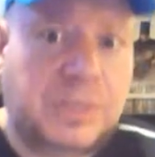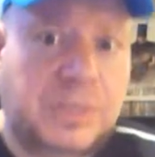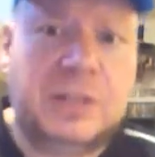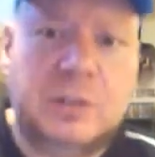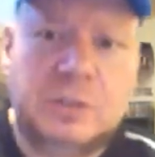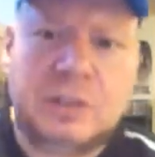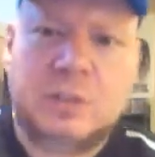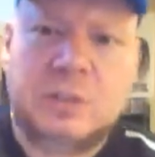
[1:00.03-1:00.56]
And
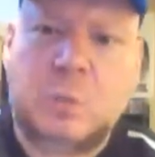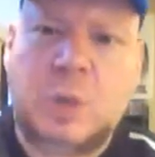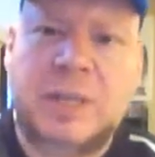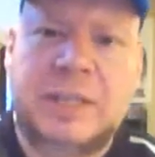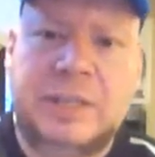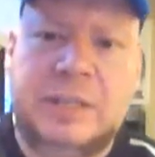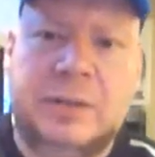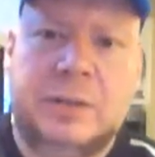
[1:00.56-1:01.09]
you just want to
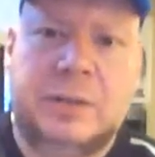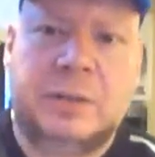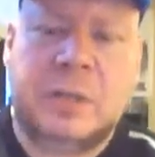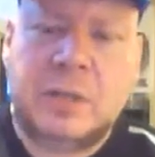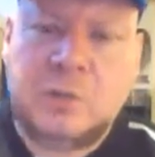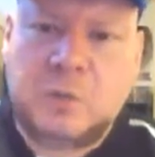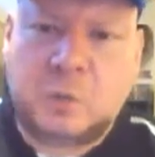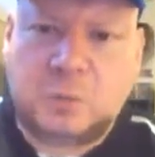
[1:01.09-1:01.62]
hear
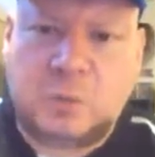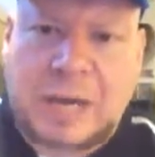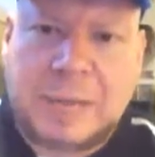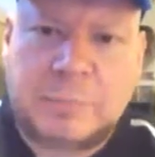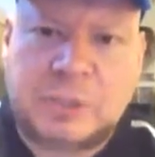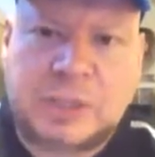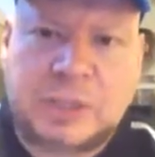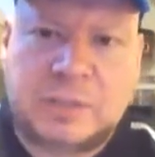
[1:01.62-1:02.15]
the
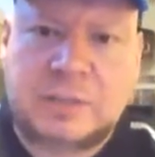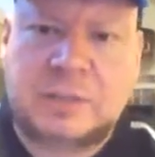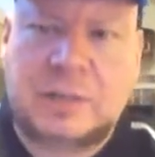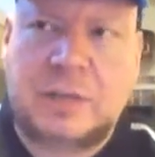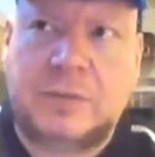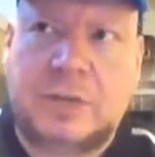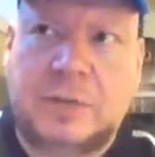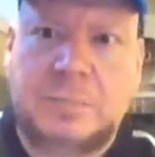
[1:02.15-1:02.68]
ramblings
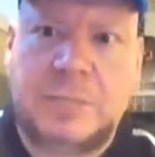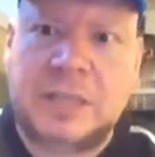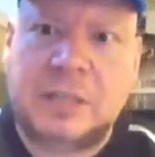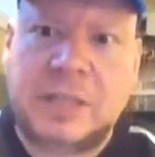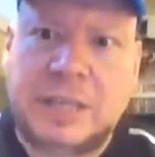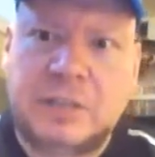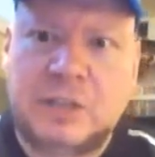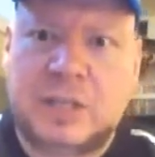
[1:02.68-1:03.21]
of a
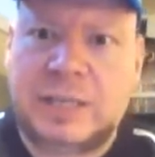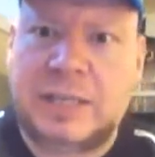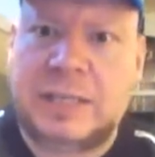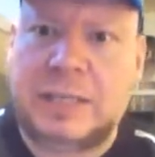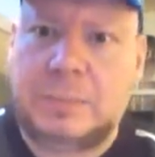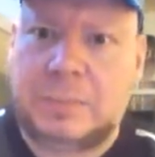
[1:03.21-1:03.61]
middle-aged Canadian